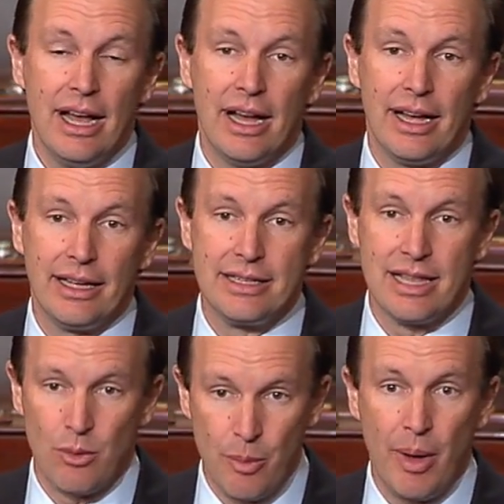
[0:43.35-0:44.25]
uh, is
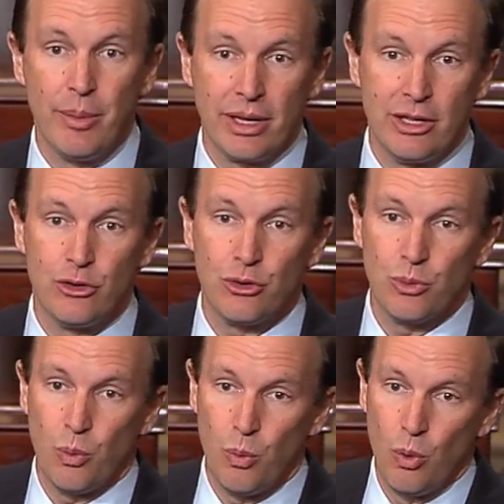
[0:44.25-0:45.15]
that Republicans
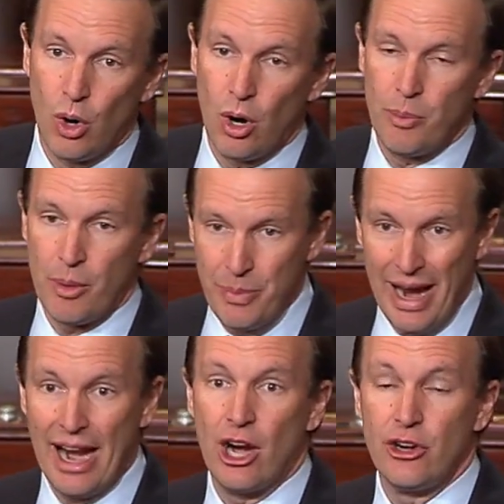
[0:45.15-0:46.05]
were
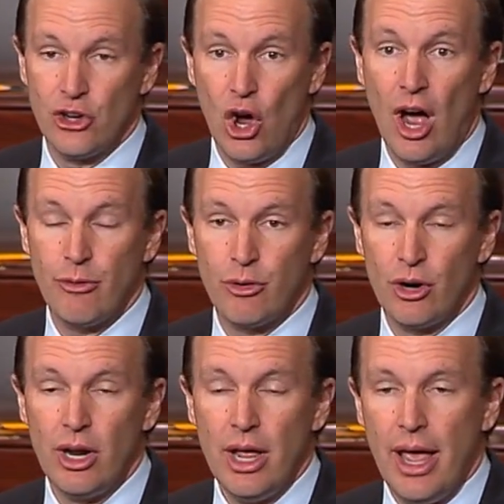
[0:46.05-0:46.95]
prepared to
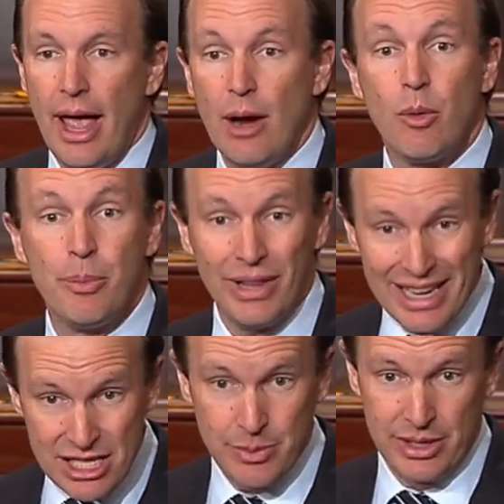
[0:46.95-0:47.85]
offer a
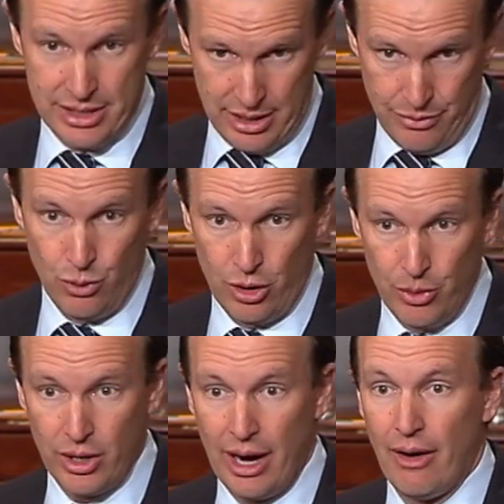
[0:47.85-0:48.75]
replacement to the
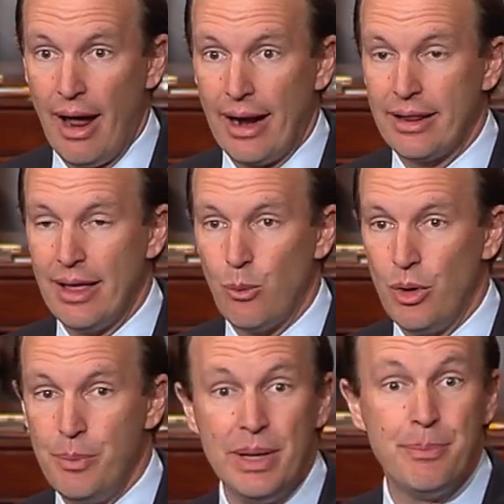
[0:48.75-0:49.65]
Affordable Care Act that
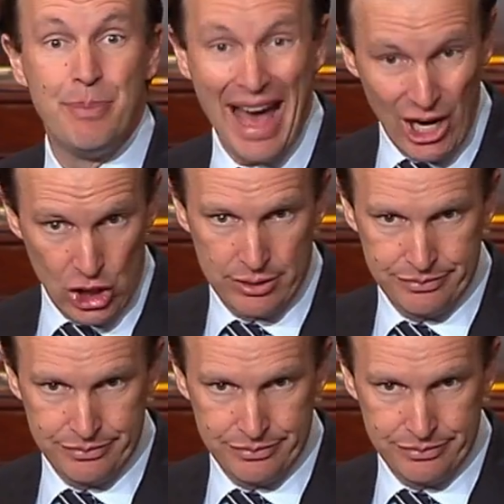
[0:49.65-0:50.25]
would be better